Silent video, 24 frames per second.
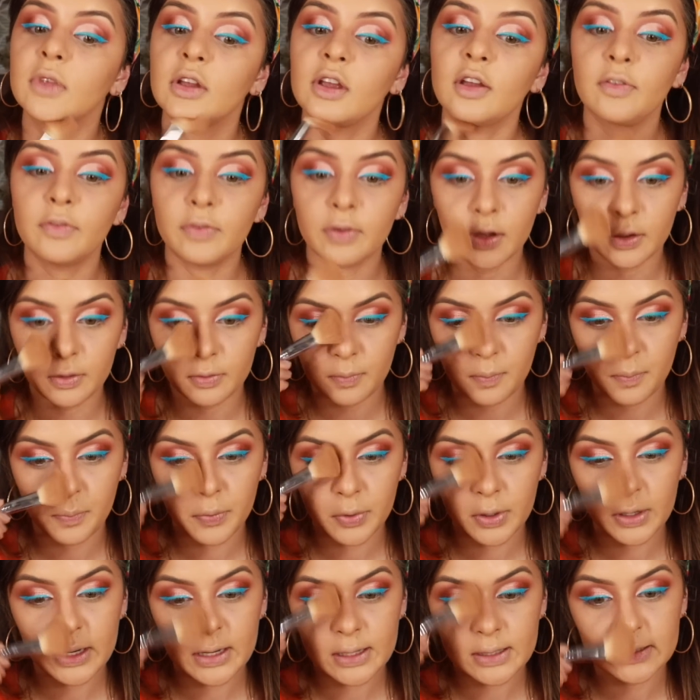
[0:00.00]
It felt
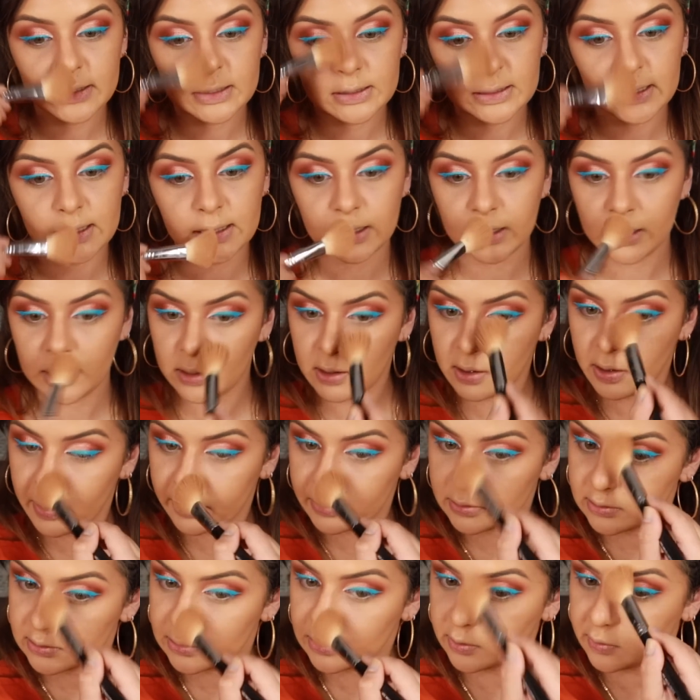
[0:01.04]
pretty sticky
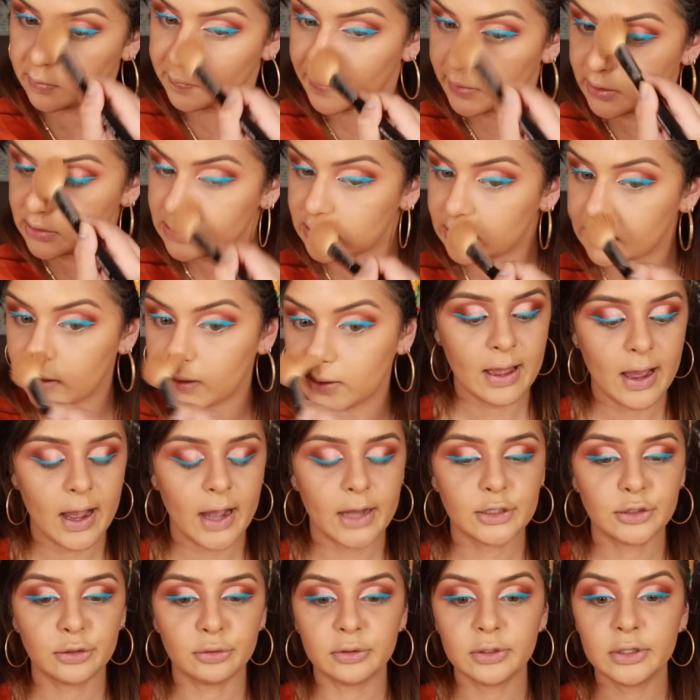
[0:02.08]
still on my skin.
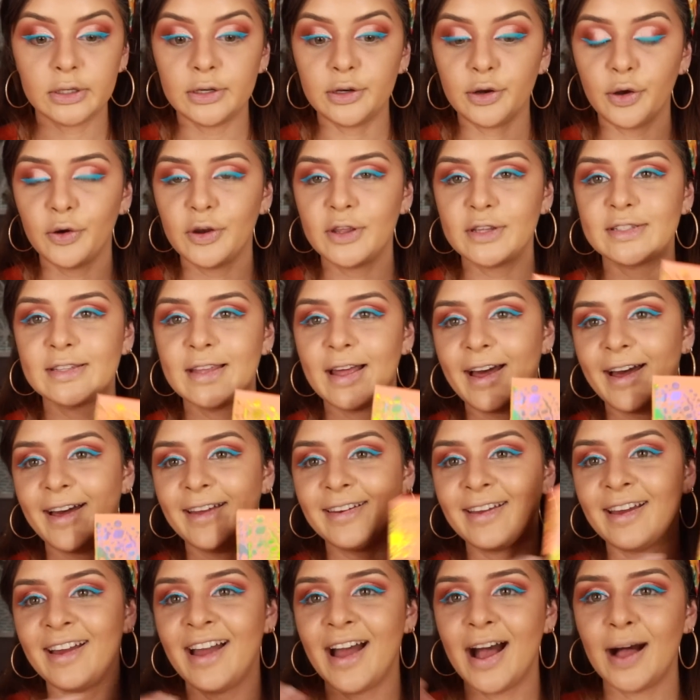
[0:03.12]
I totally noticed
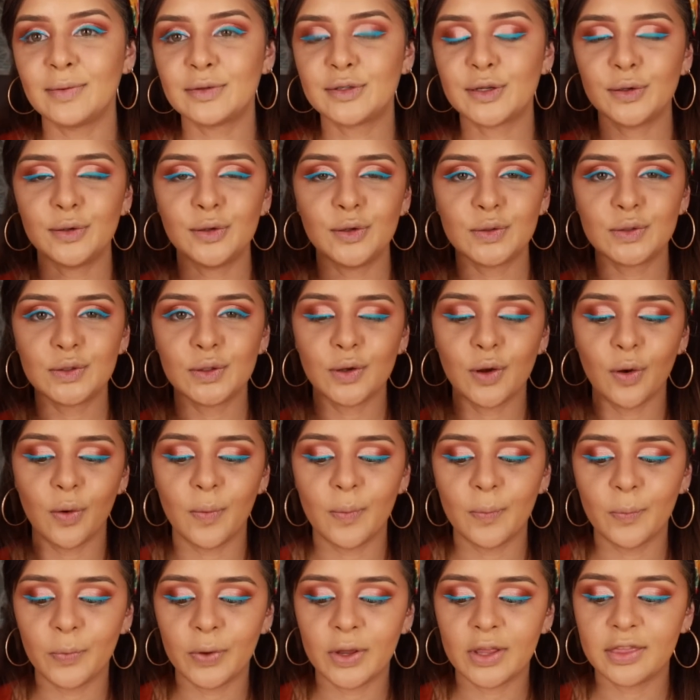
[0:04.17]
that I'm so used to
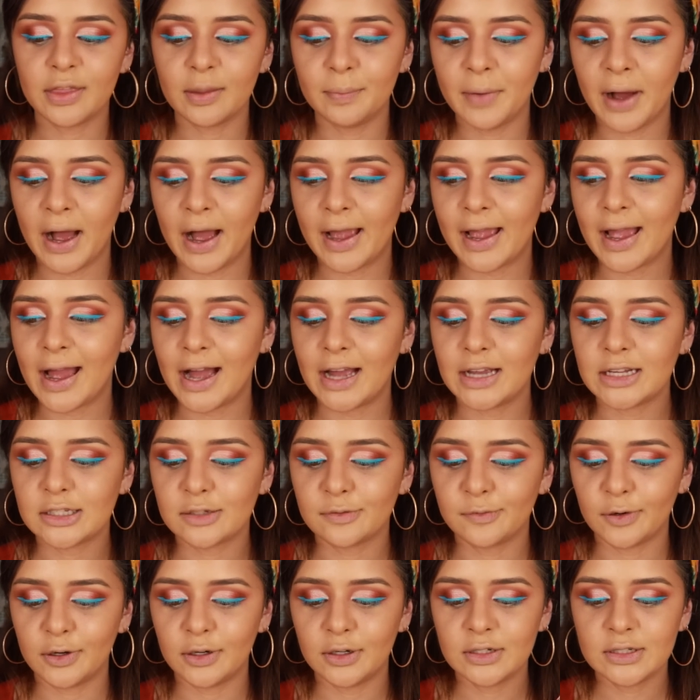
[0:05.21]
going with my eyes
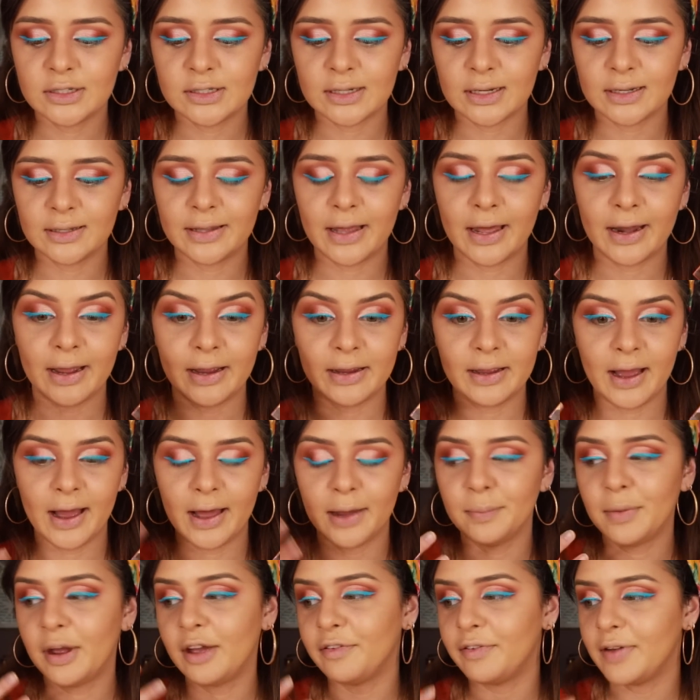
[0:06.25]
first that I
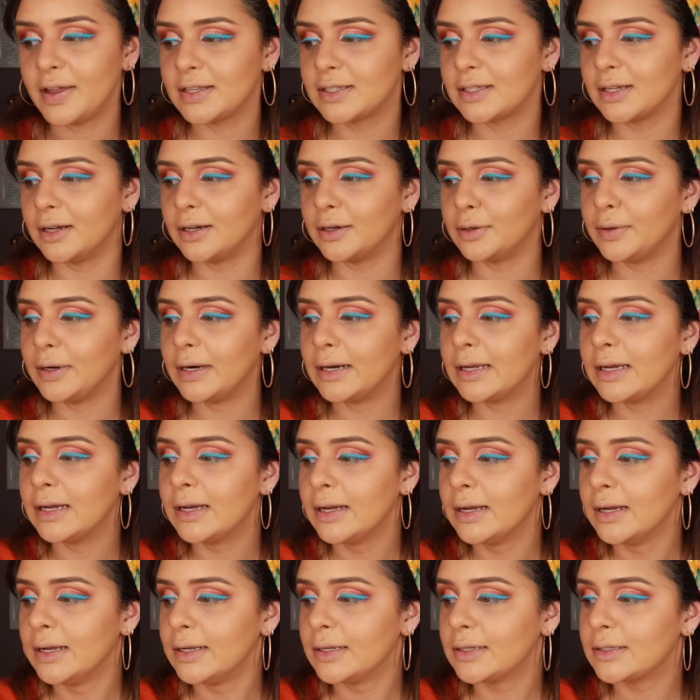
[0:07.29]
had my face done already.
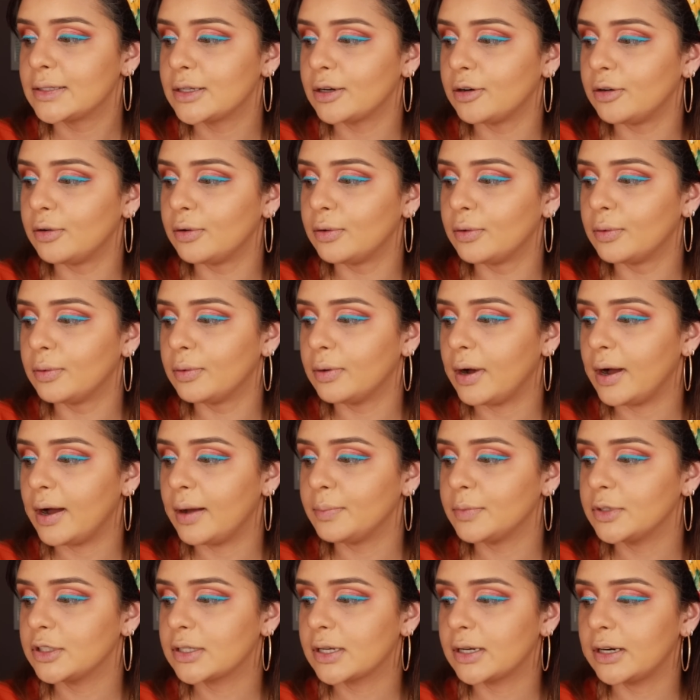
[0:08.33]
So
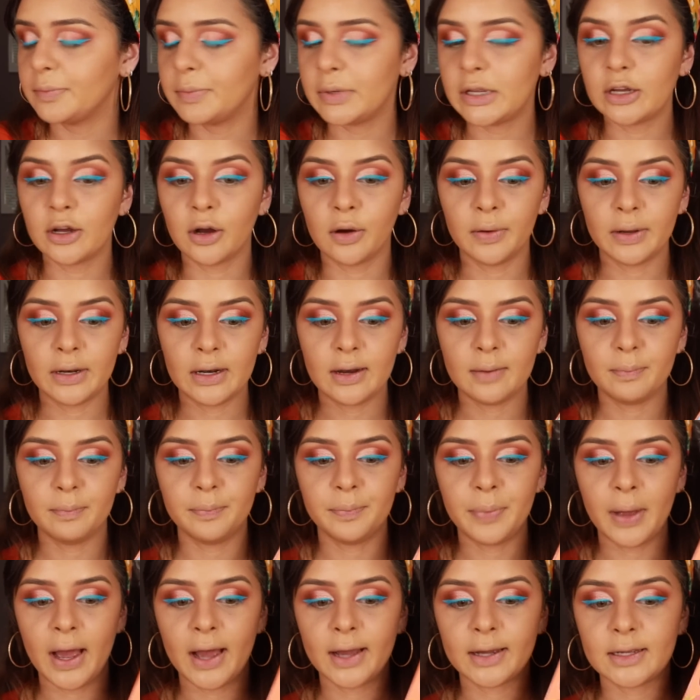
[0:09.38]
I'm just going to be going
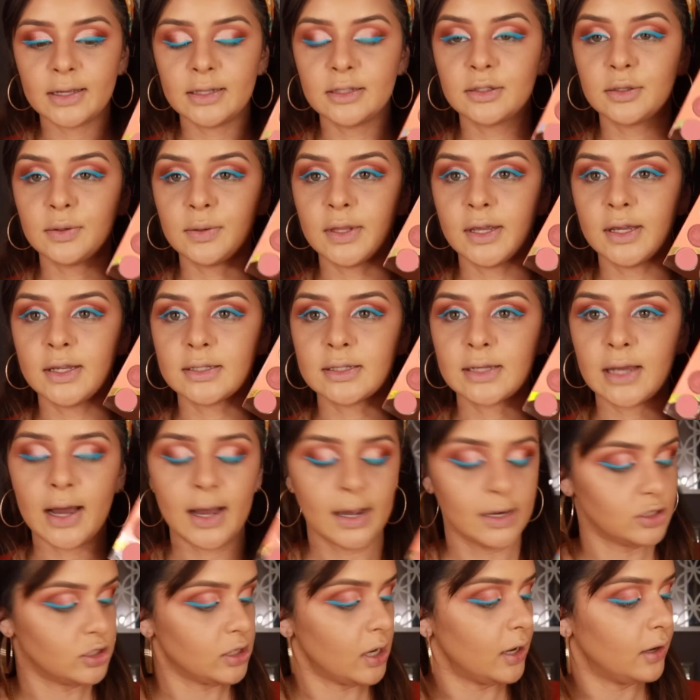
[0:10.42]
back into this
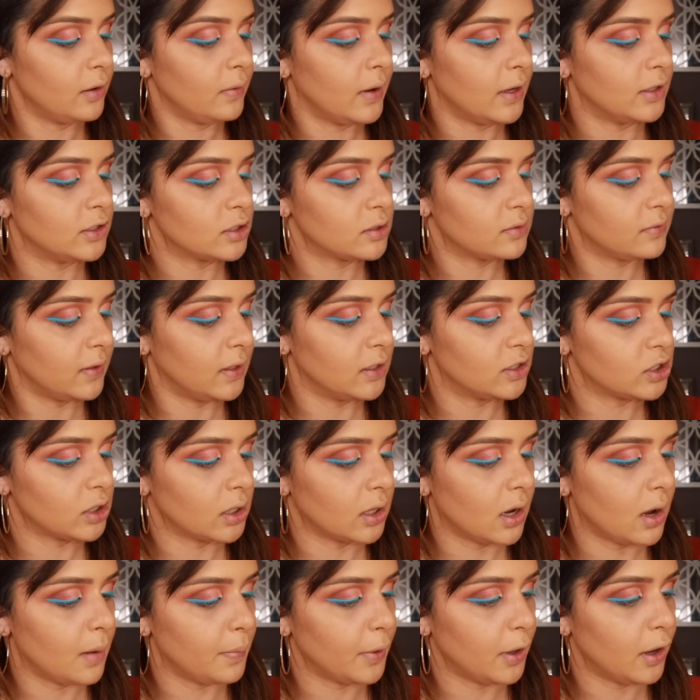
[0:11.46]
eyeshadow and just
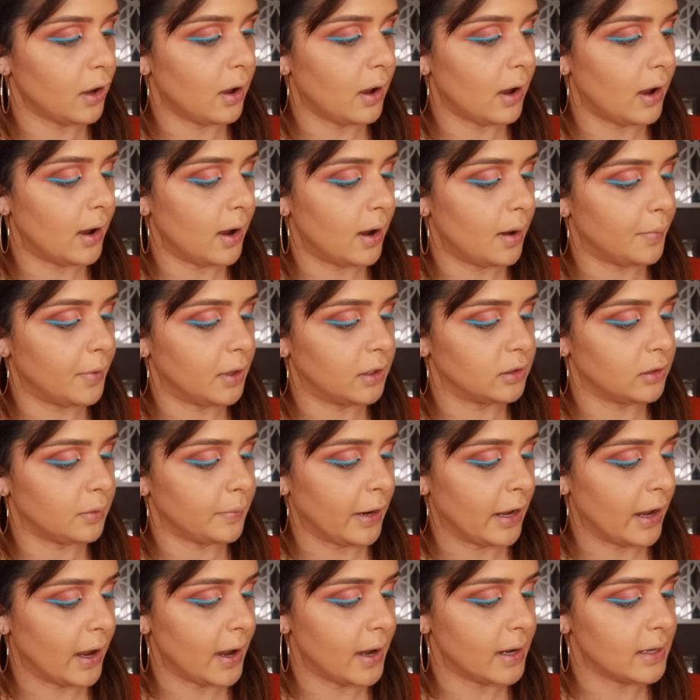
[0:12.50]
finishing up um, under
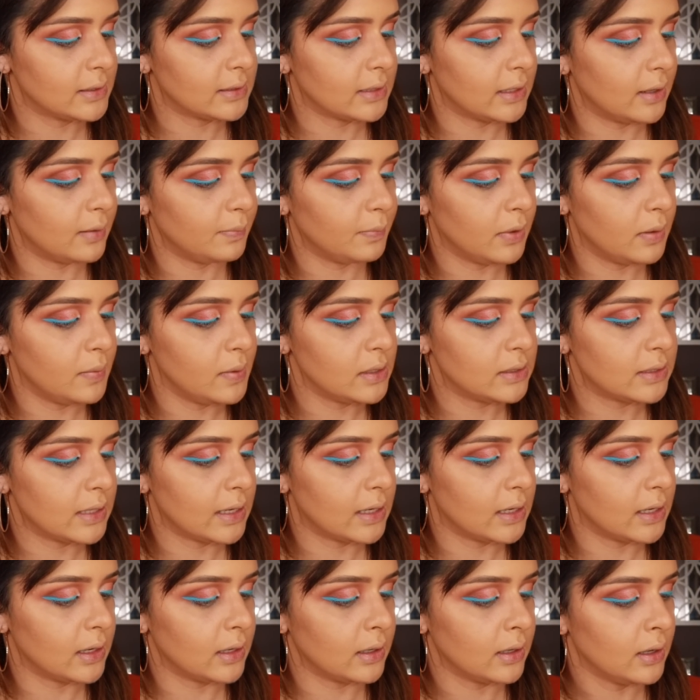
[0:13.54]
my eyes. And I'm going to be
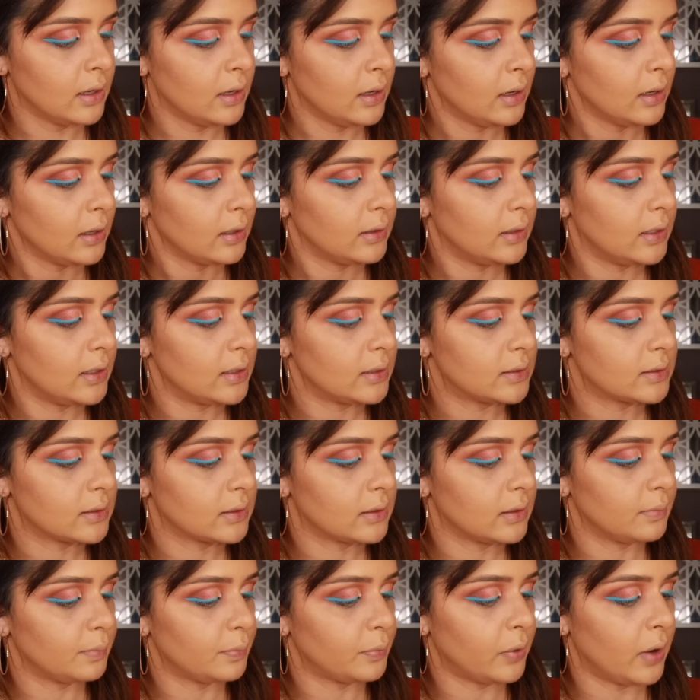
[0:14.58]
taking
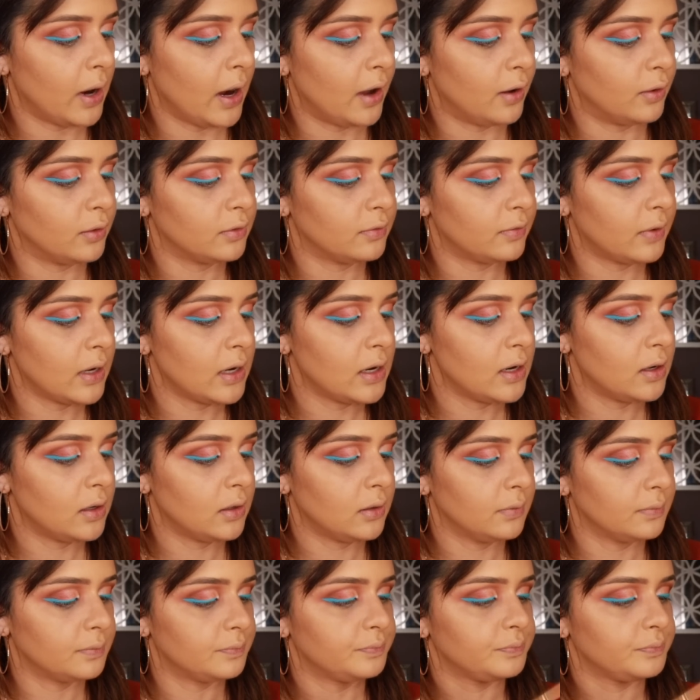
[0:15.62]
this brown right here